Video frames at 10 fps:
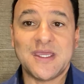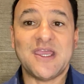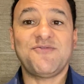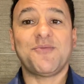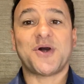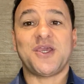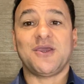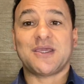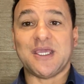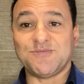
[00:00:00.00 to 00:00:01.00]
everybody
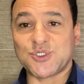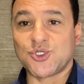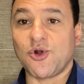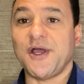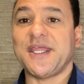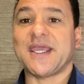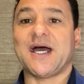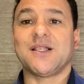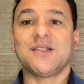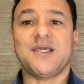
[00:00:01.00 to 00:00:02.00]
who keeps joining
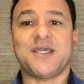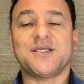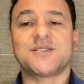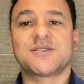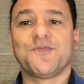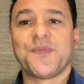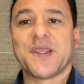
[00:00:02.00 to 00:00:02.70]
our list,